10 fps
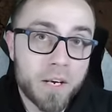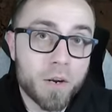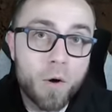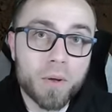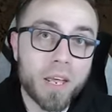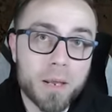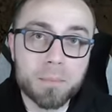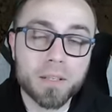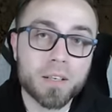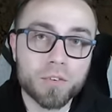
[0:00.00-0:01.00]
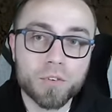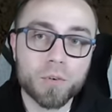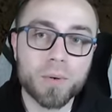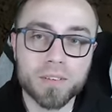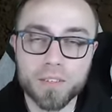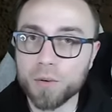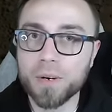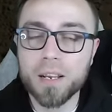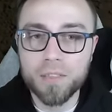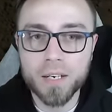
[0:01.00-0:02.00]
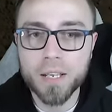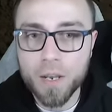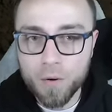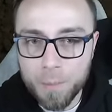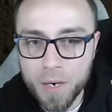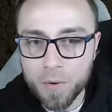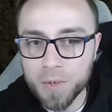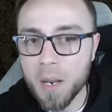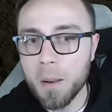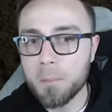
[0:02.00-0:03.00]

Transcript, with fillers: an okay plus to a skill rank that I care about,